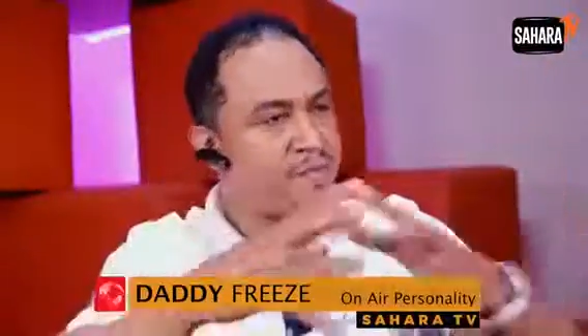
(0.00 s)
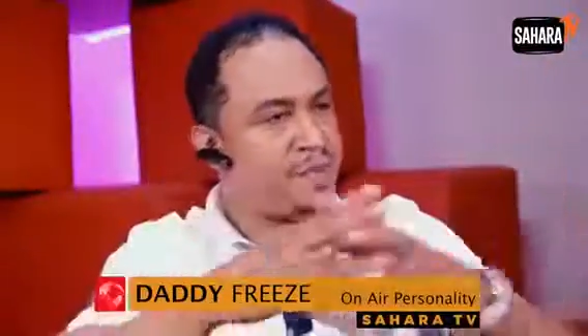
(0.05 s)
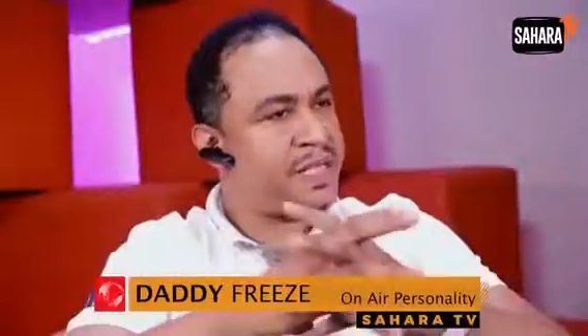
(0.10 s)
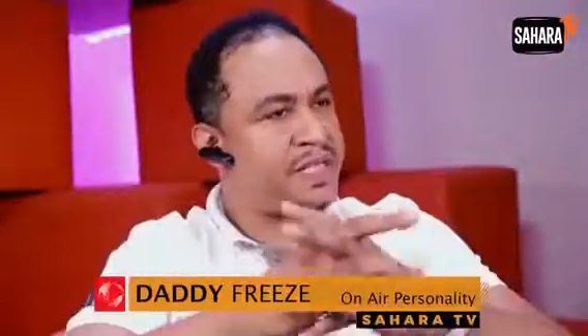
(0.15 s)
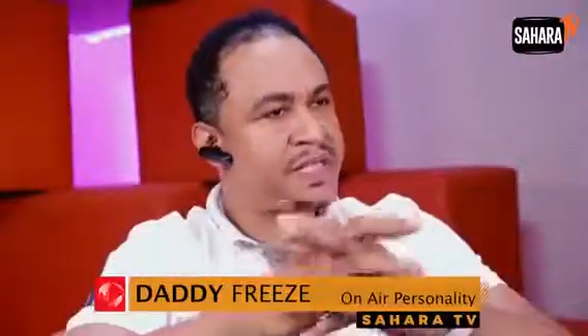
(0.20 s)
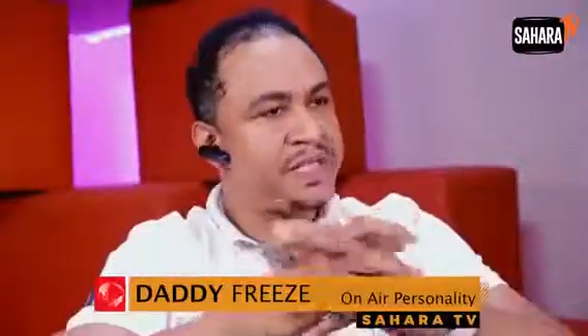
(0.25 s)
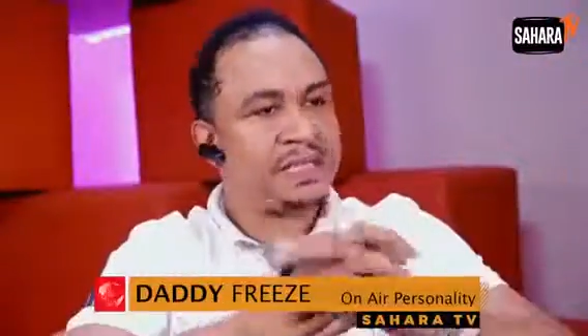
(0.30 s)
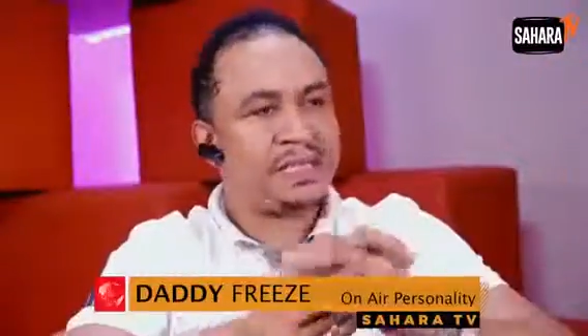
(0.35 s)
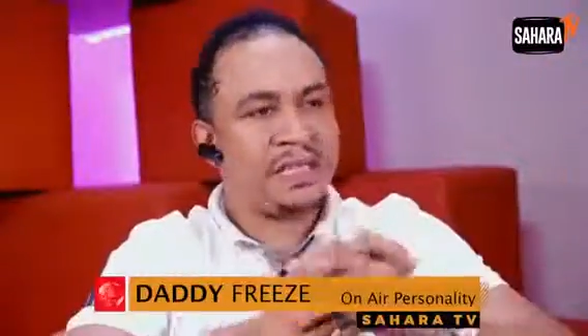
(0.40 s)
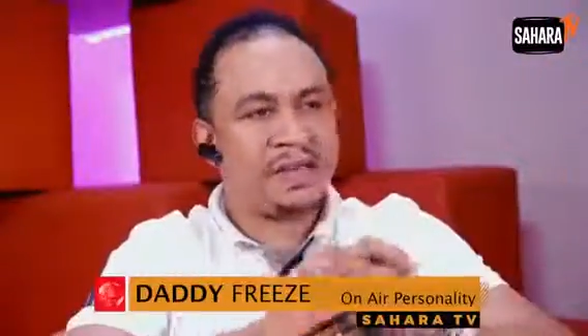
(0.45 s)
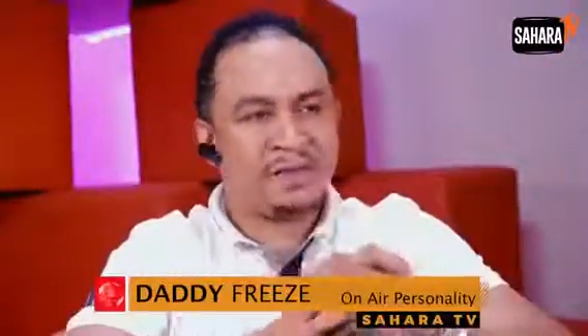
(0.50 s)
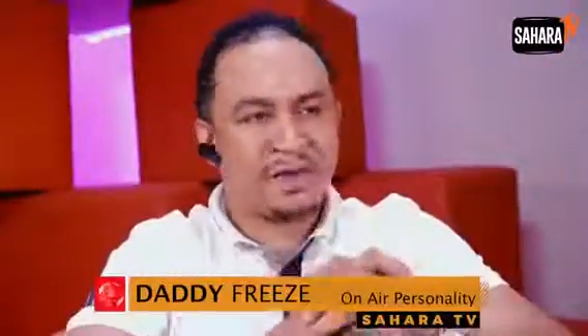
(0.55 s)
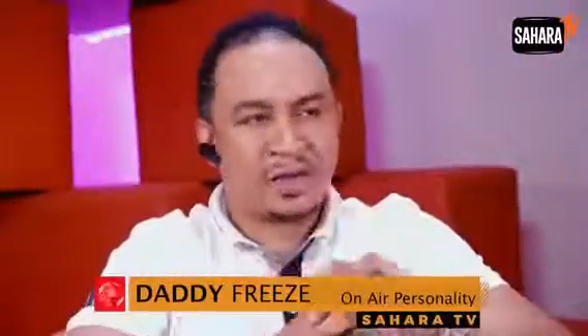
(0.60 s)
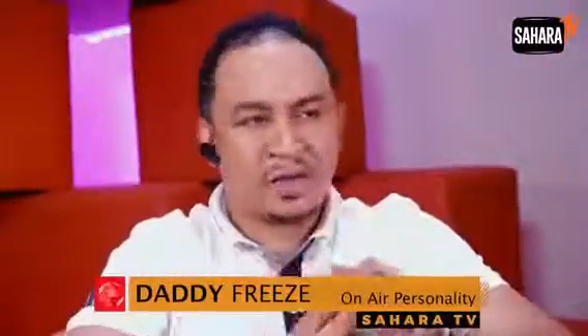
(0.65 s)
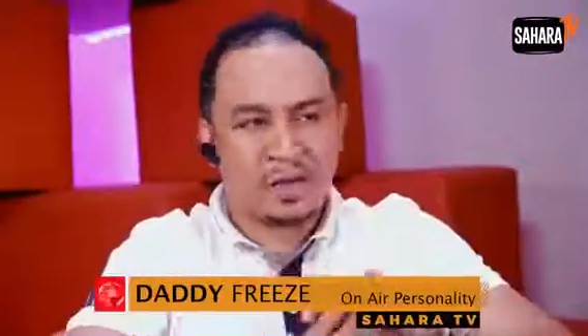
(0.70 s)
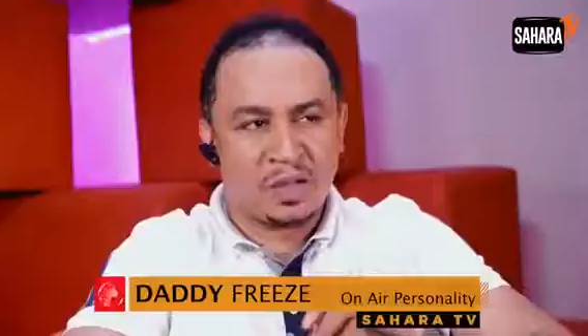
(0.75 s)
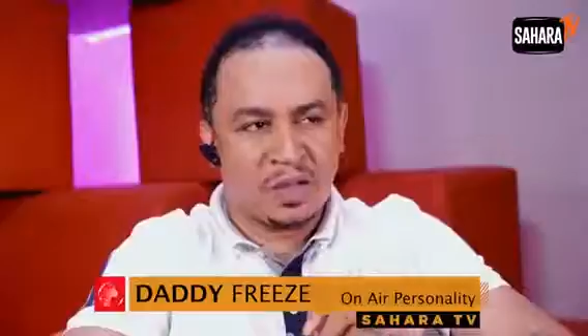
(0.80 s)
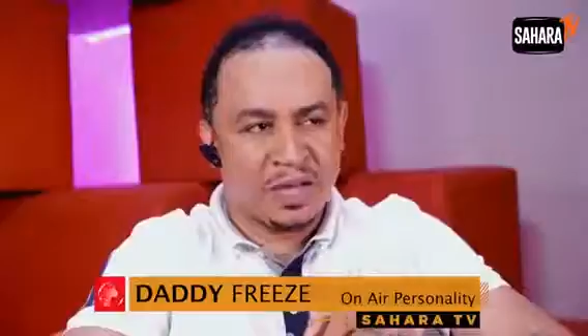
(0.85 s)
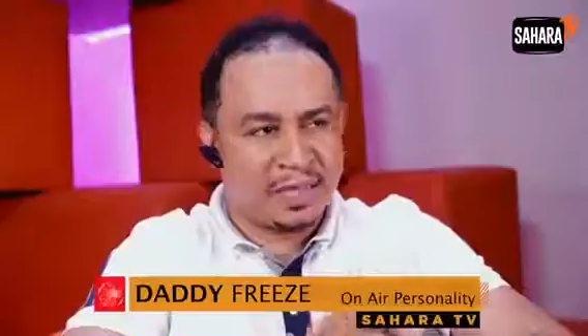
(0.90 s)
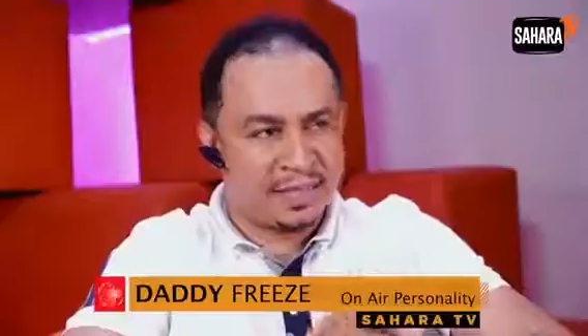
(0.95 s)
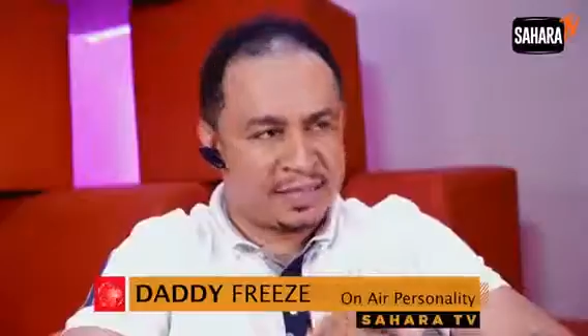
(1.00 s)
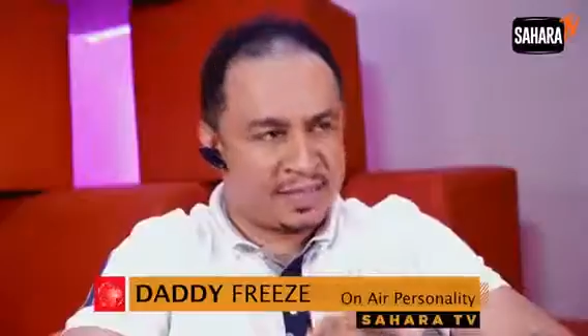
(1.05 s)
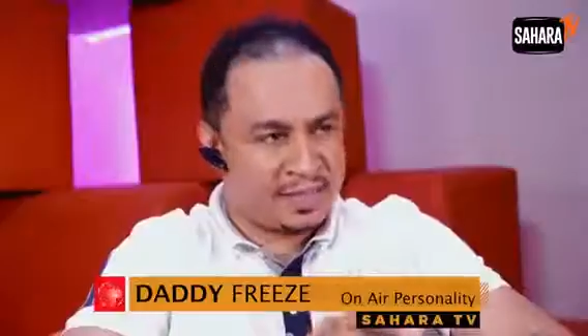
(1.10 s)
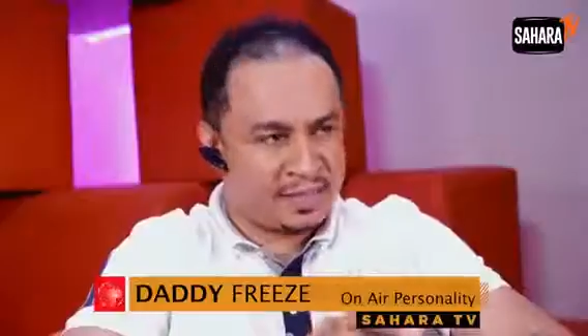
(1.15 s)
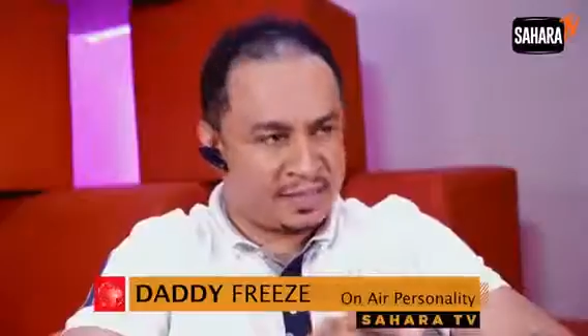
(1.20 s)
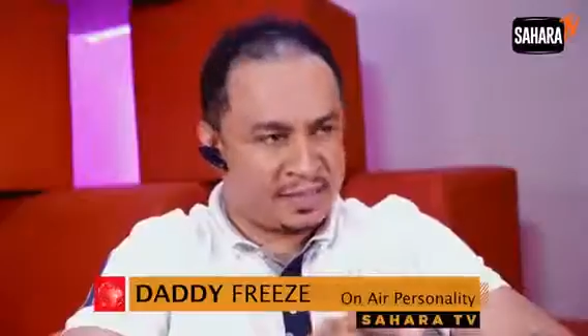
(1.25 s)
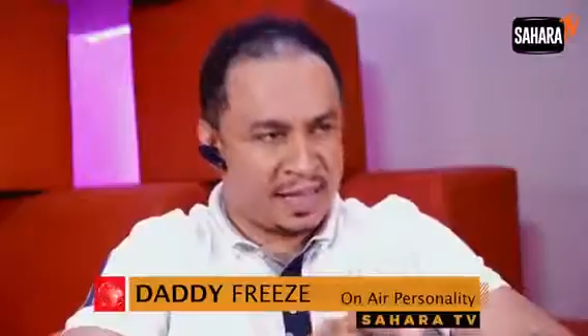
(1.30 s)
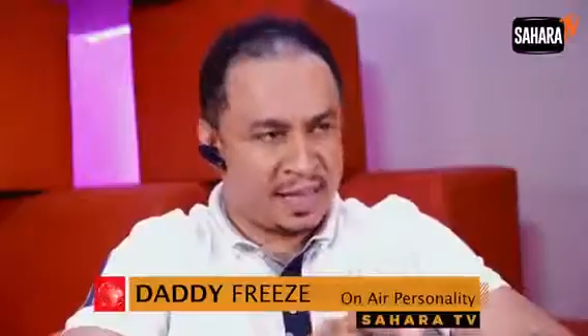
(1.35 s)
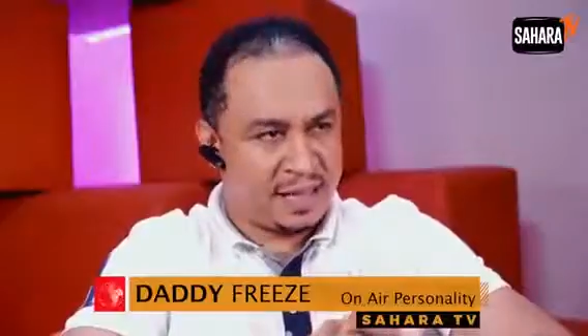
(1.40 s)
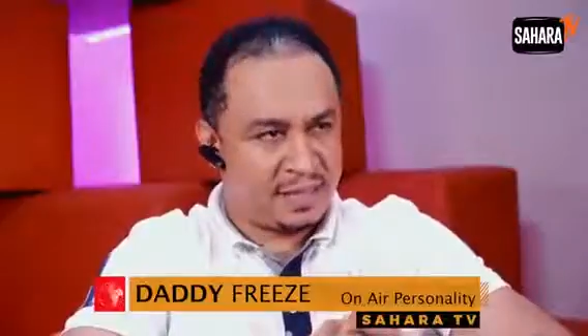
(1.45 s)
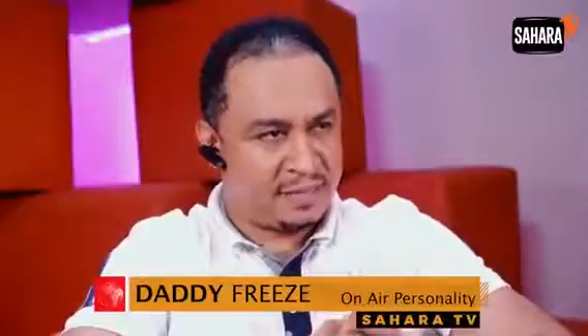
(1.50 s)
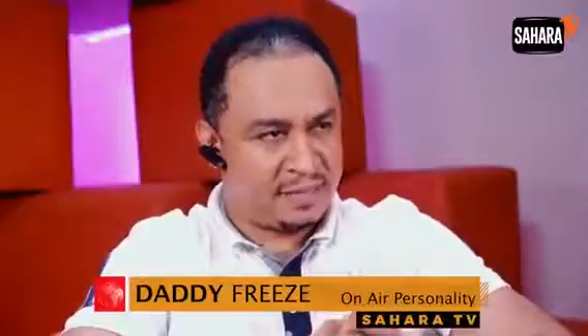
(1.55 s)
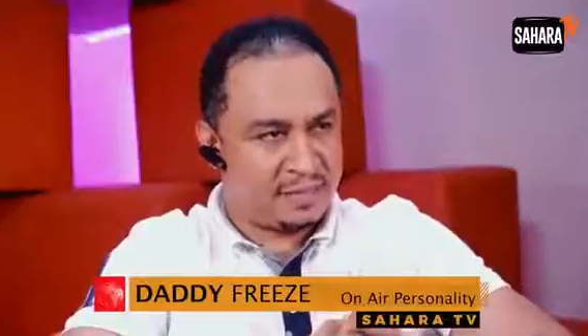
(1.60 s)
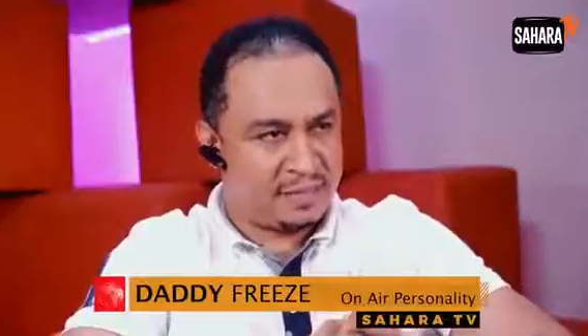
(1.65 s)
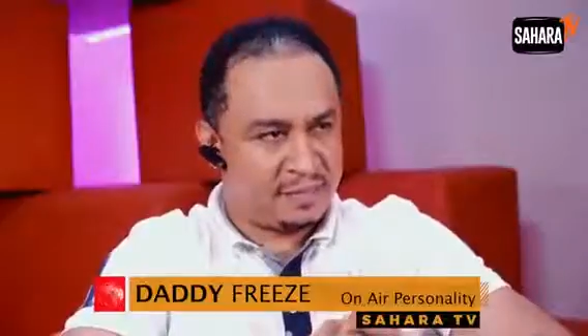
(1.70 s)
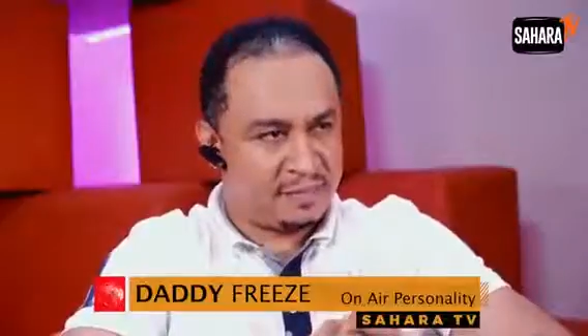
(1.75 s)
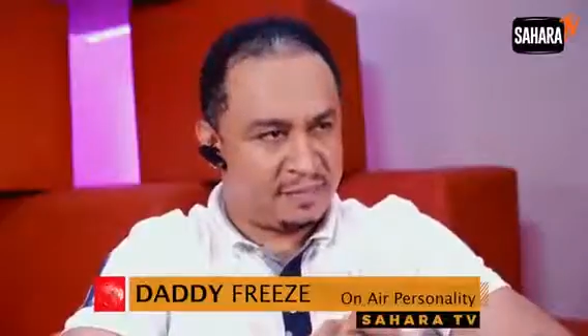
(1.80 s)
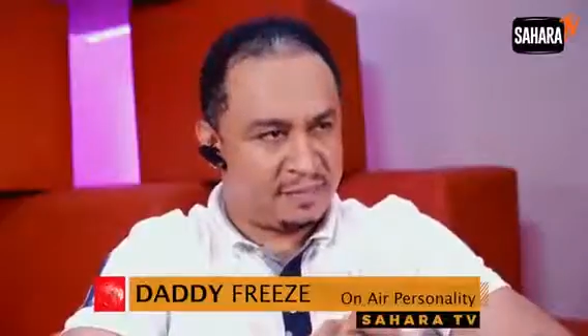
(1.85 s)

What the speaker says: Peter never collected tithe.